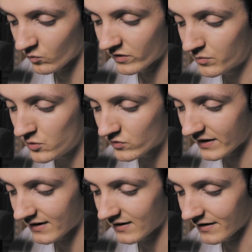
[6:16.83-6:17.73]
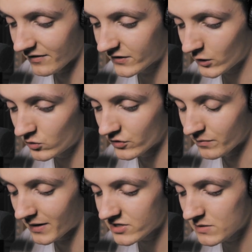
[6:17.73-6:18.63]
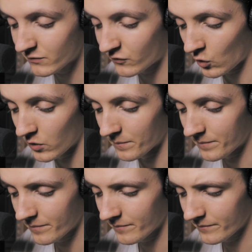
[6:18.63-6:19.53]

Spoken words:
with the music and the soldiers marching before them."